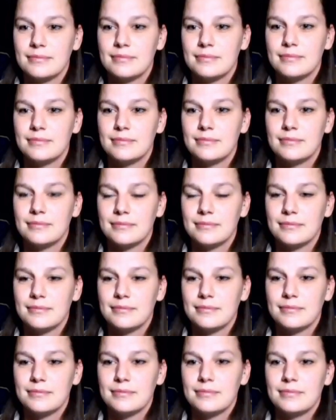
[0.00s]

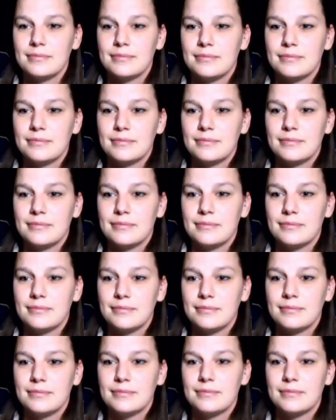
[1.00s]

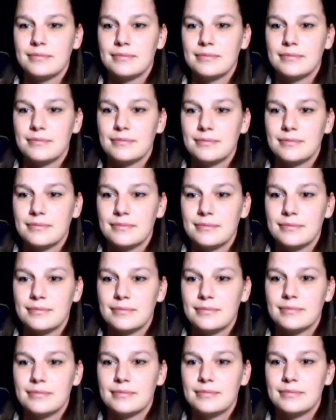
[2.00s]

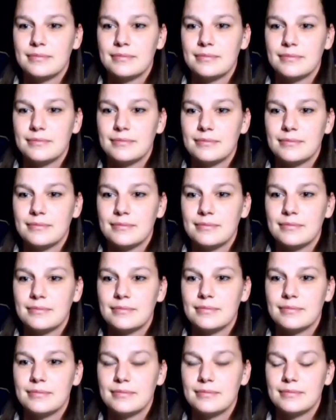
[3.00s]

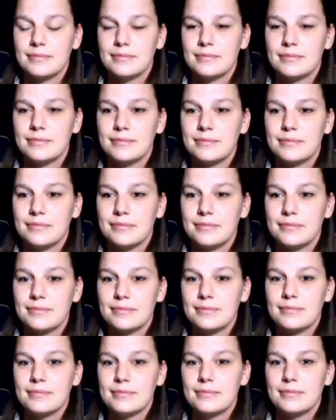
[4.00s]

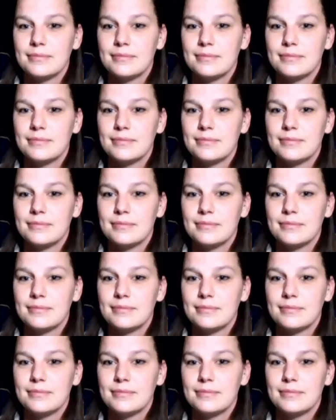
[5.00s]
(silent)